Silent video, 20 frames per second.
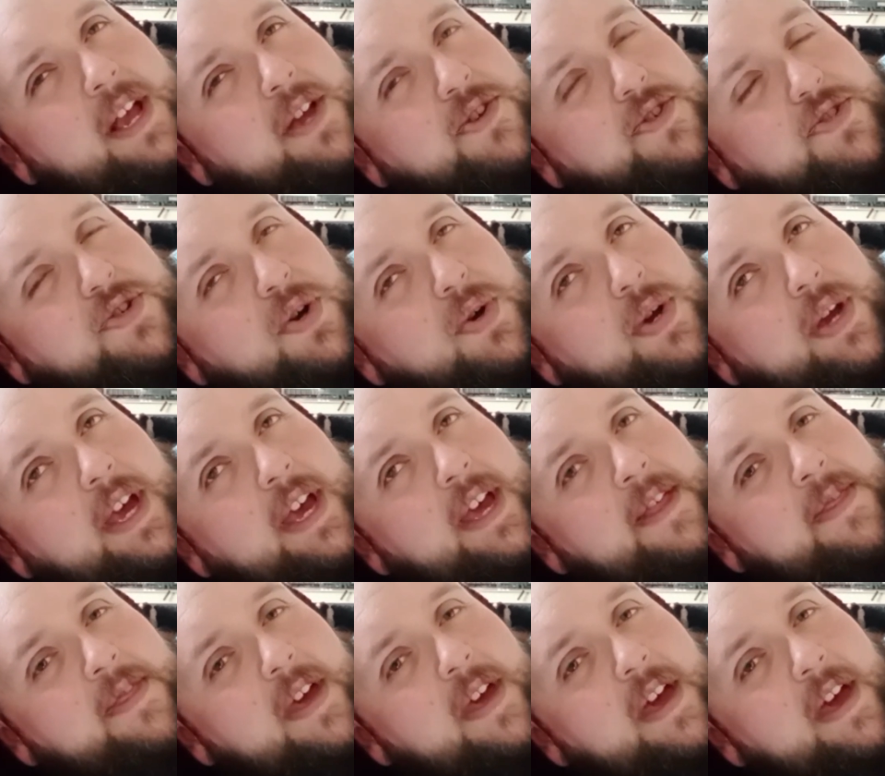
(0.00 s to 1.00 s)
socket
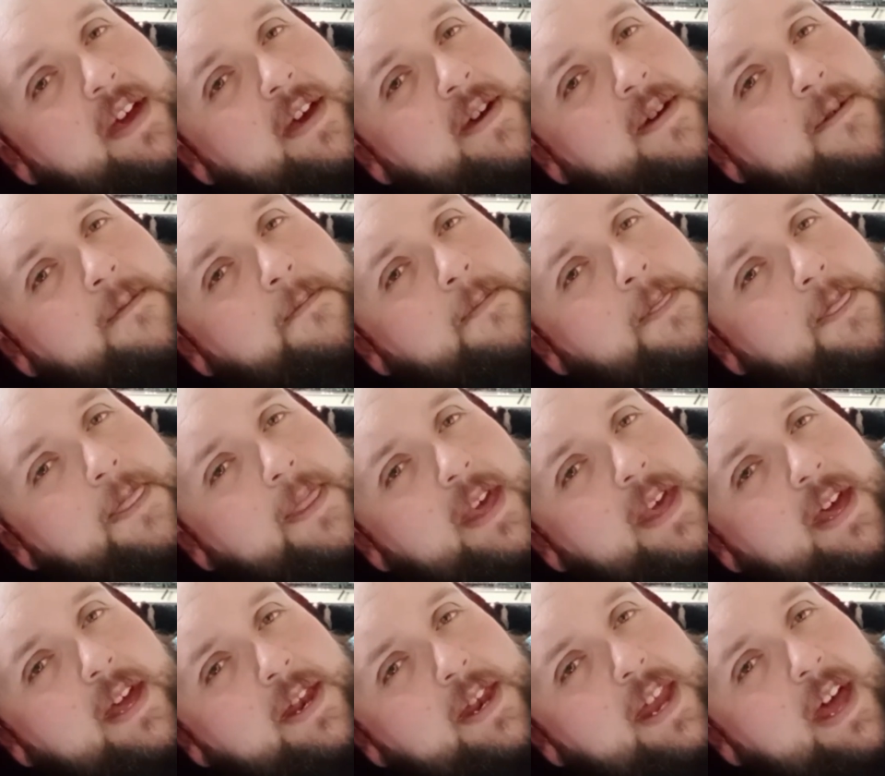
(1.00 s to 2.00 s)
in there,
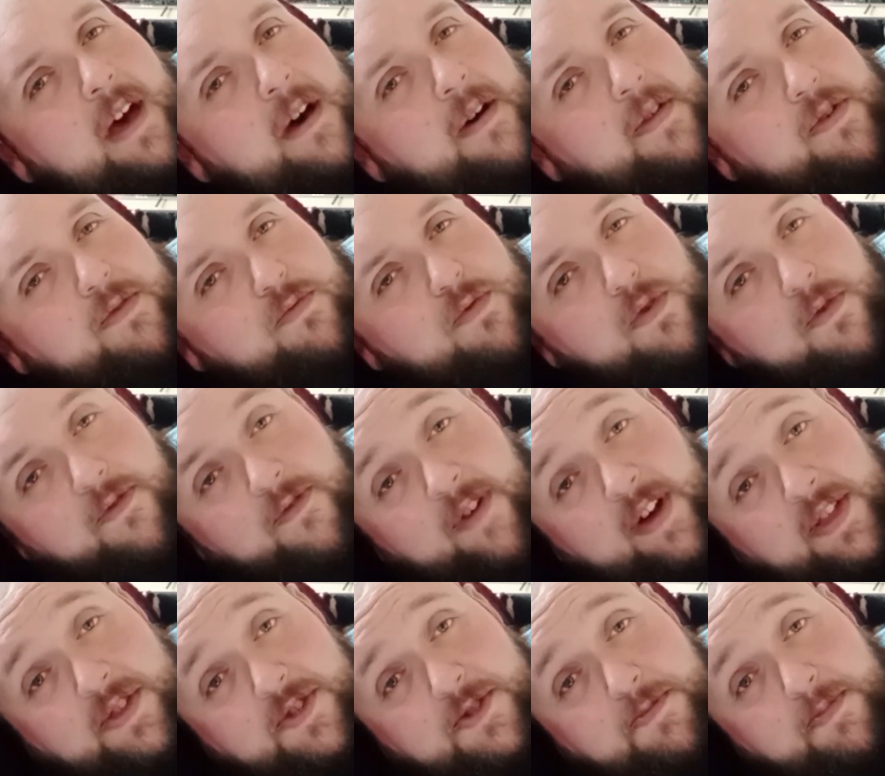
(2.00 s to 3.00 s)
and now the roof
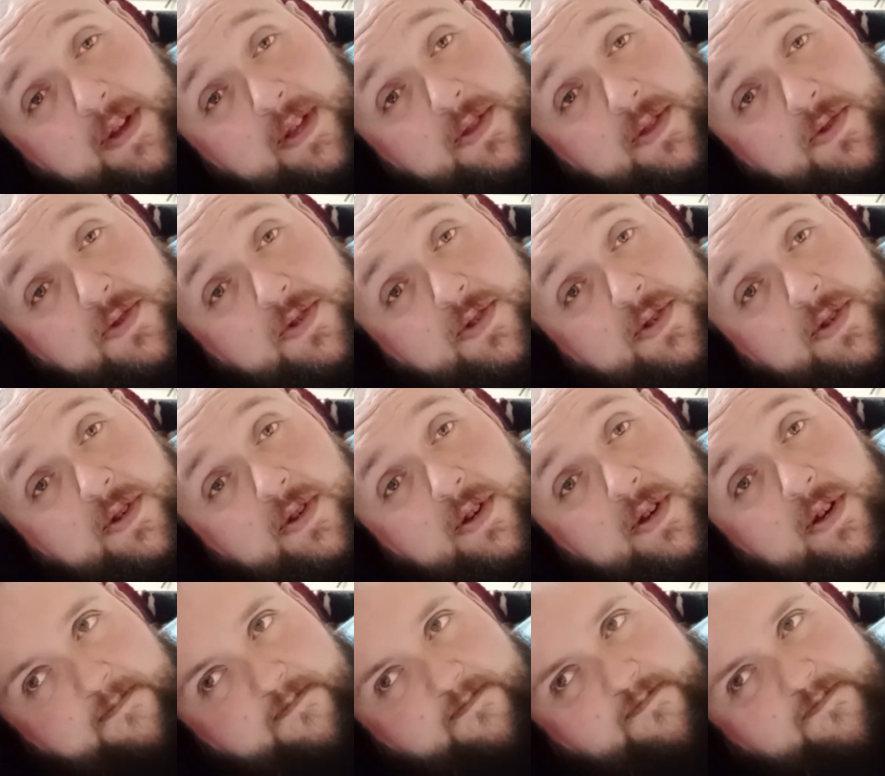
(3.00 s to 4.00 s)
fan spins.
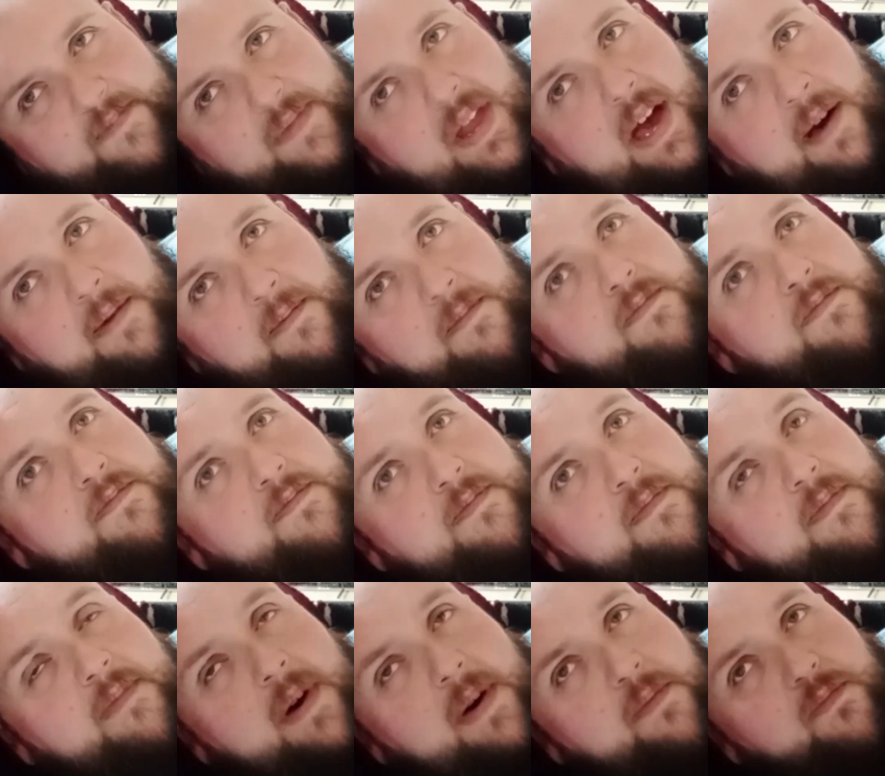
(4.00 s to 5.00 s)
I'm
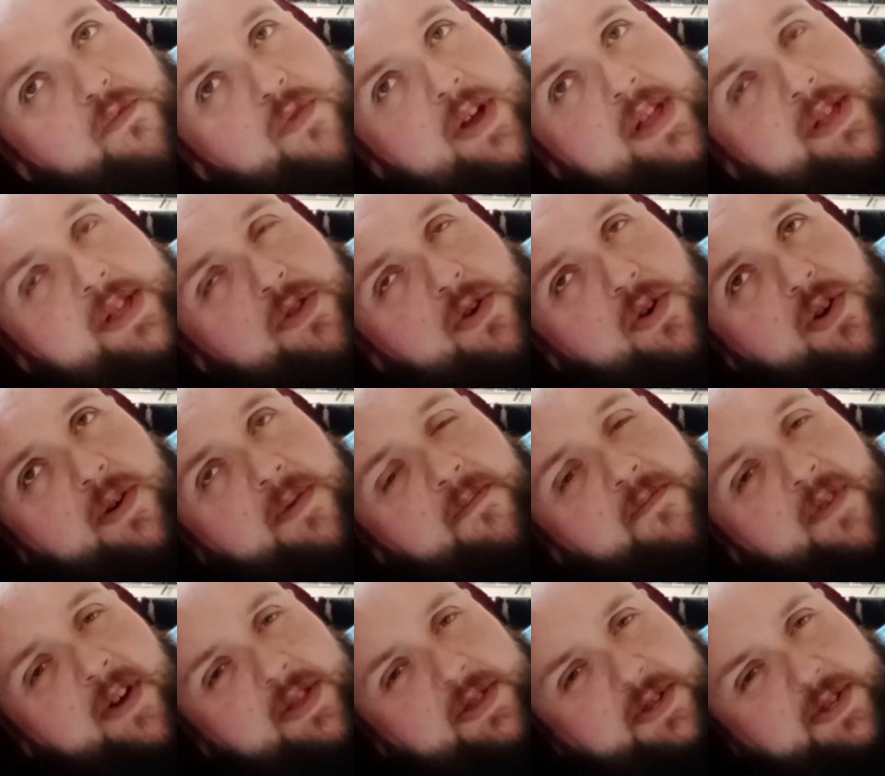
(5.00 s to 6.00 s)
really not
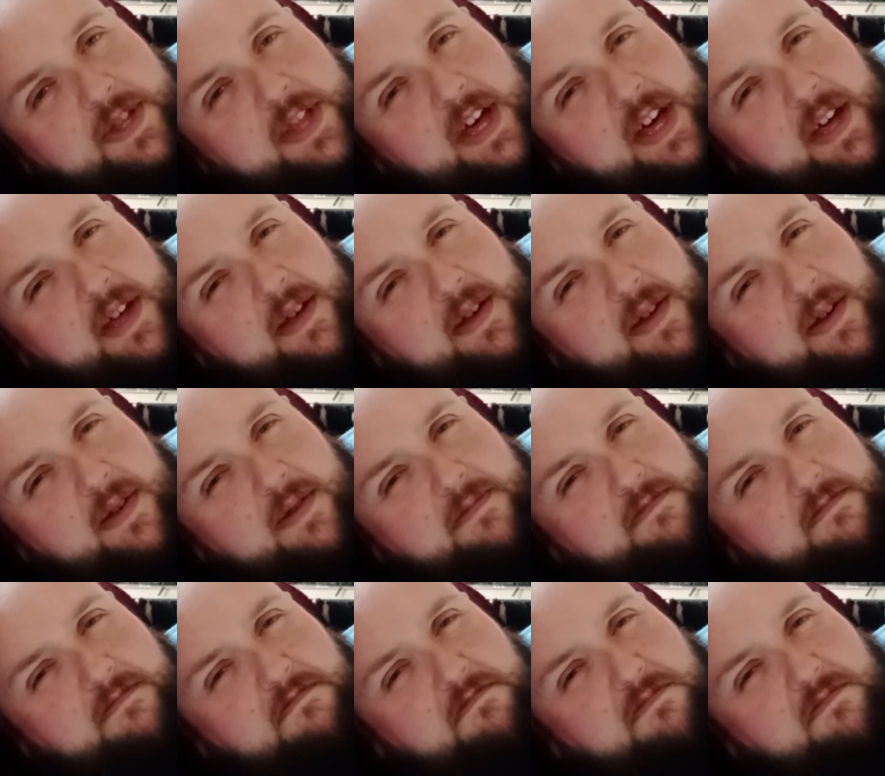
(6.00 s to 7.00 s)
convinced that
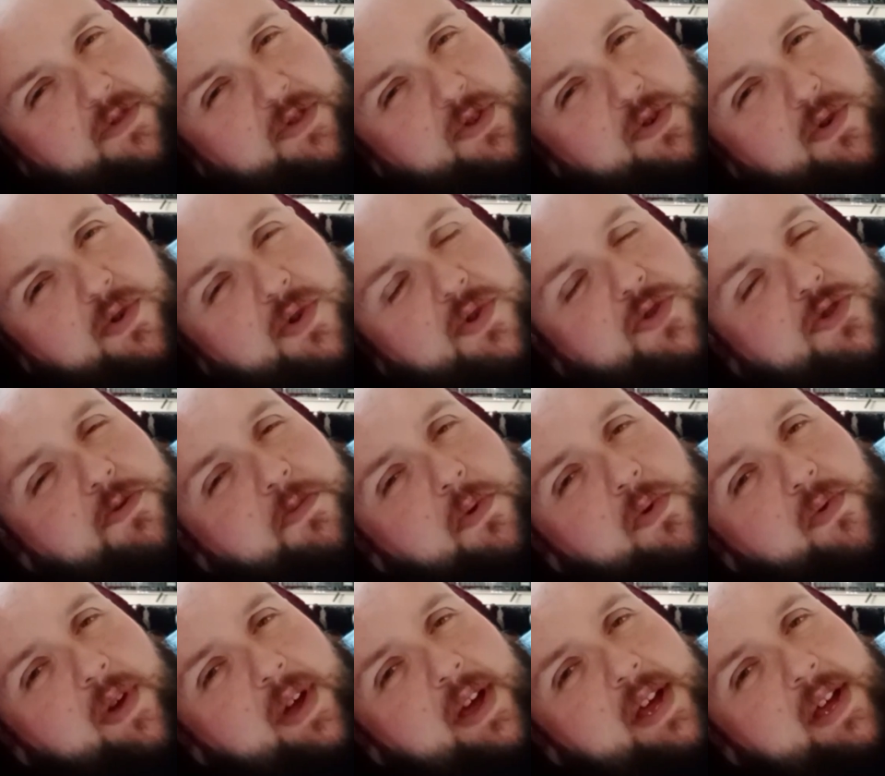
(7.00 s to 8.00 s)
those
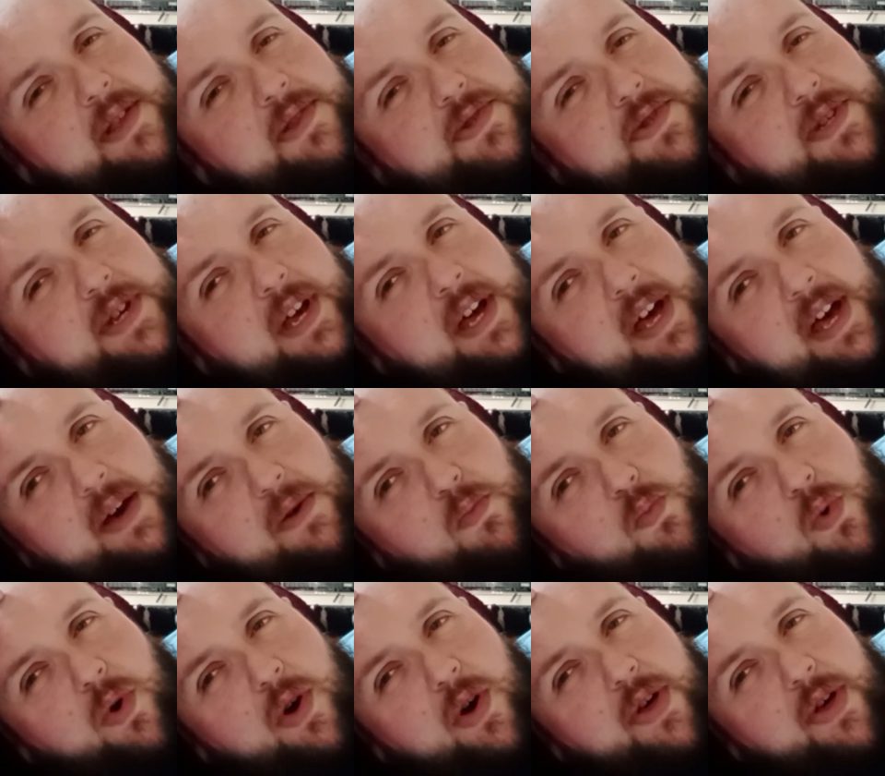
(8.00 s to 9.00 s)
upgrades are
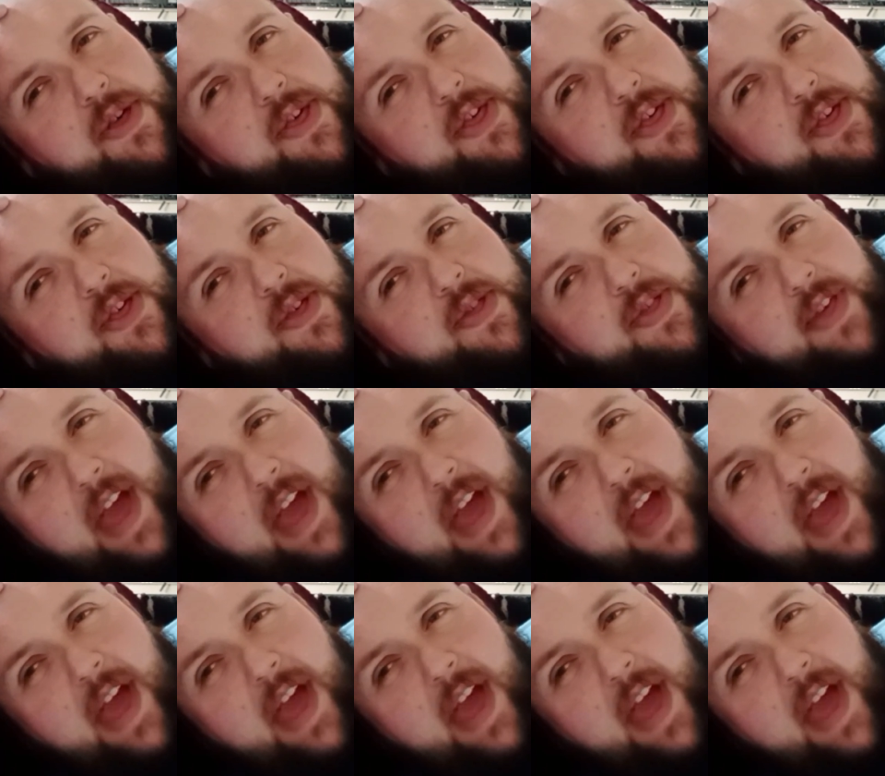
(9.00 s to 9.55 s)
worth the